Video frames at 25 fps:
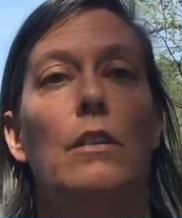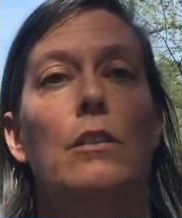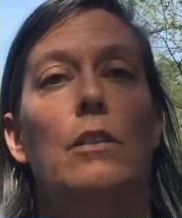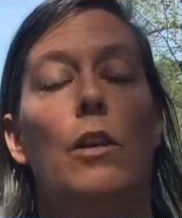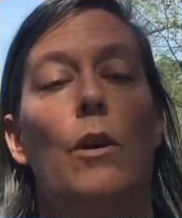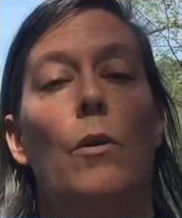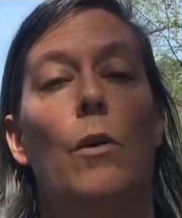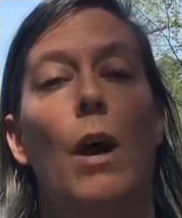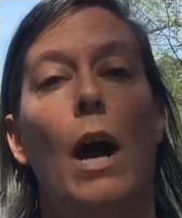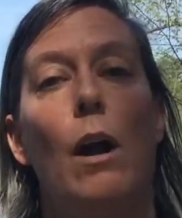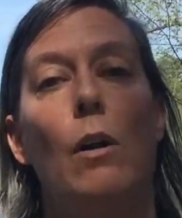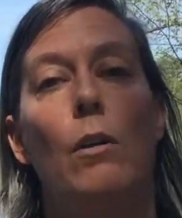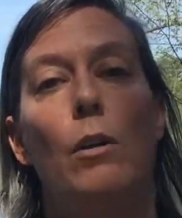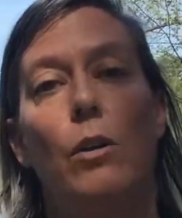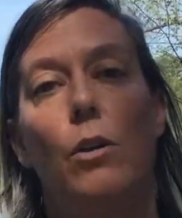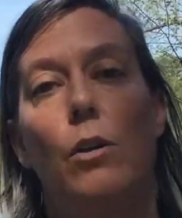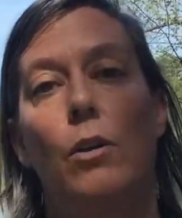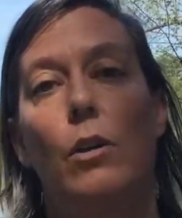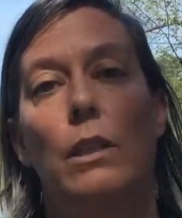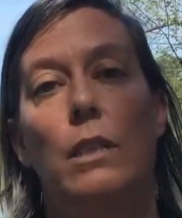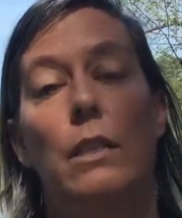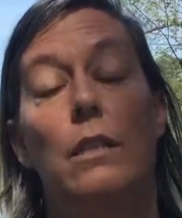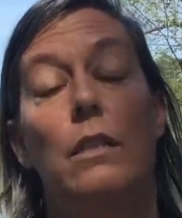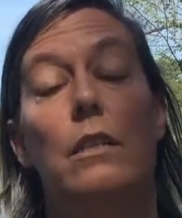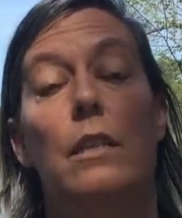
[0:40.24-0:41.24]
So our
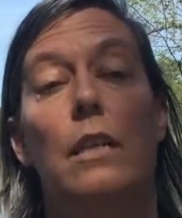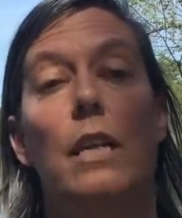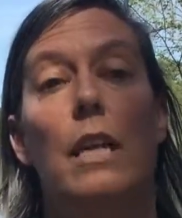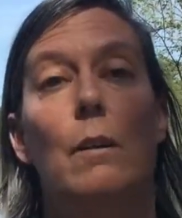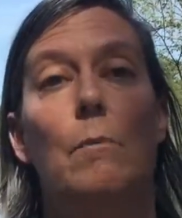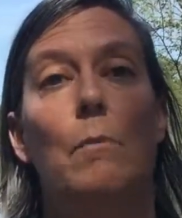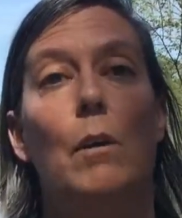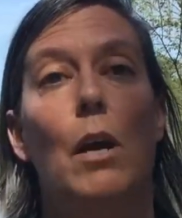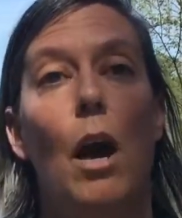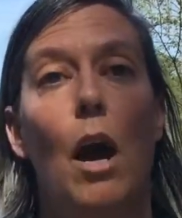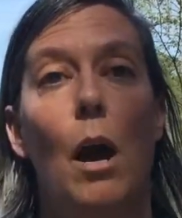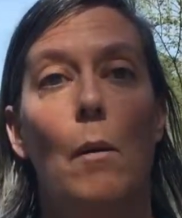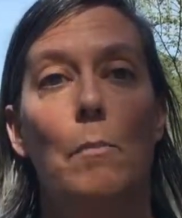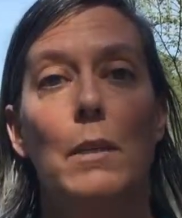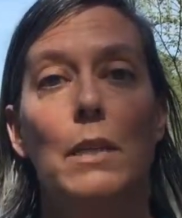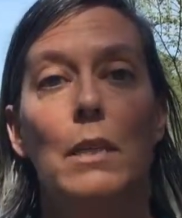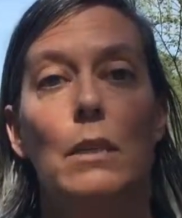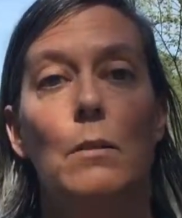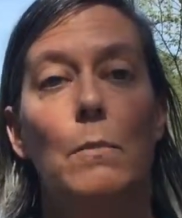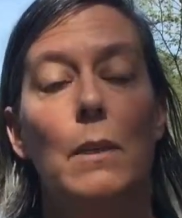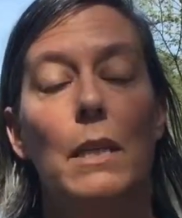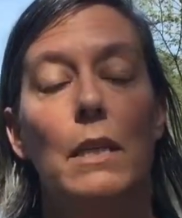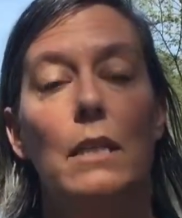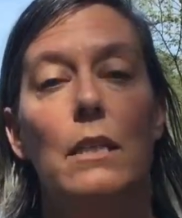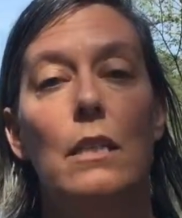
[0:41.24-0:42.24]
goal is to keep common
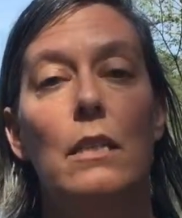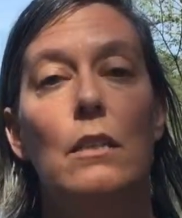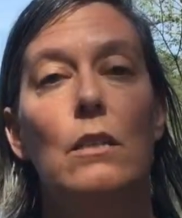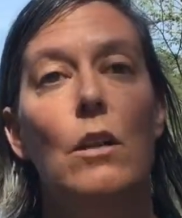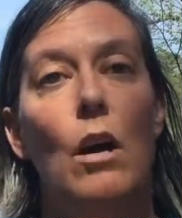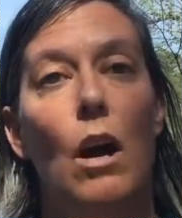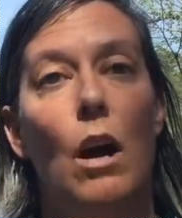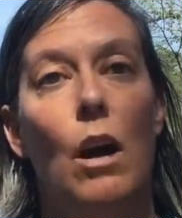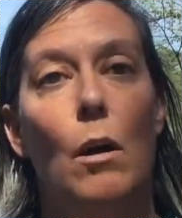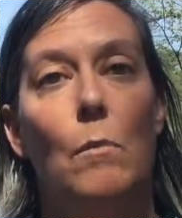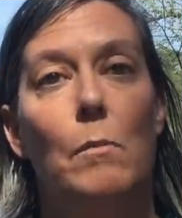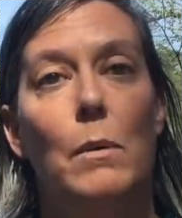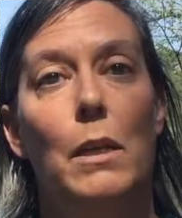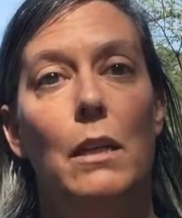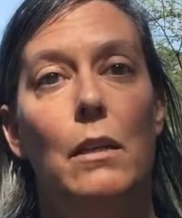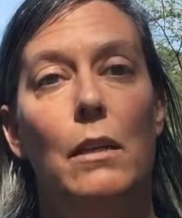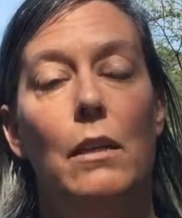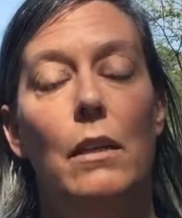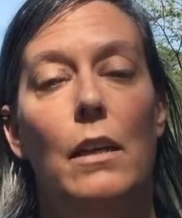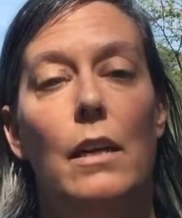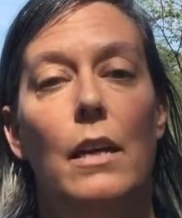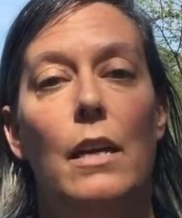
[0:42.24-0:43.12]
species common